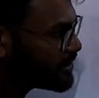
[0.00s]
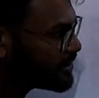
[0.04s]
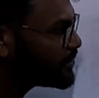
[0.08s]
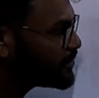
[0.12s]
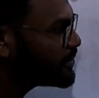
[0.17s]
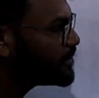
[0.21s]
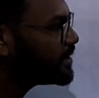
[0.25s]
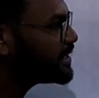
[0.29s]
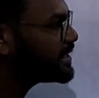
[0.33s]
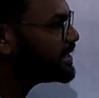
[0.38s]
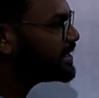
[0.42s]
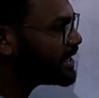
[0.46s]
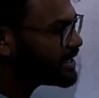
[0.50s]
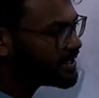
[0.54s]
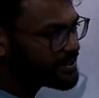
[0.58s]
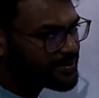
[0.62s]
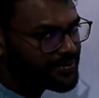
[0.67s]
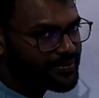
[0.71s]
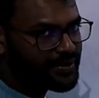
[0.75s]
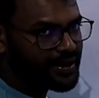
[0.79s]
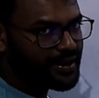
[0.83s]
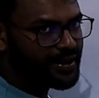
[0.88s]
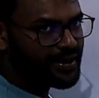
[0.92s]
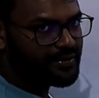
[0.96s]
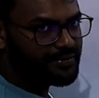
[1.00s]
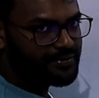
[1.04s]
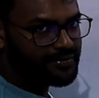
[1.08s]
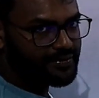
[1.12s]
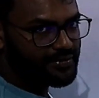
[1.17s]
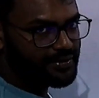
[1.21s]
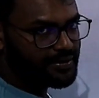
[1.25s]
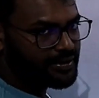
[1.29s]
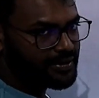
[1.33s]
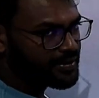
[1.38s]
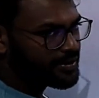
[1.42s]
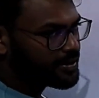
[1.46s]
ruler that you have.
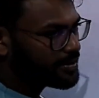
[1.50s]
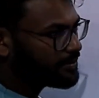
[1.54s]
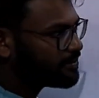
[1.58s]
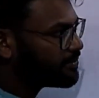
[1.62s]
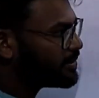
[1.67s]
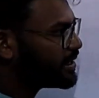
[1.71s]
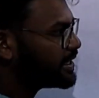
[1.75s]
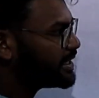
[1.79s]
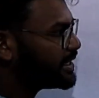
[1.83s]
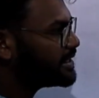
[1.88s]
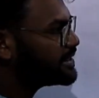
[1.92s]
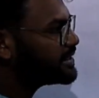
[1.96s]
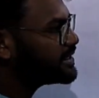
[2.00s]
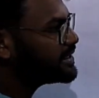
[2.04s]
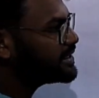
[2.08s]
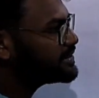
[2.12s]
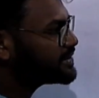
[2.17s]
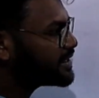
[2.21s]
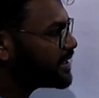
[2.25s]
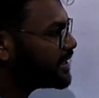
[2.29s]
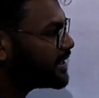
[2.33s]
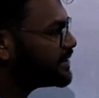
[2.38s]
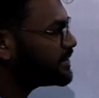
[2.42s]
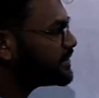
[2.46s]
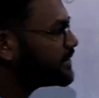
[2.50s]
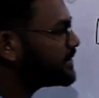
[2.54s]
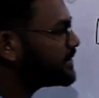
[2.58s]
But in this case, this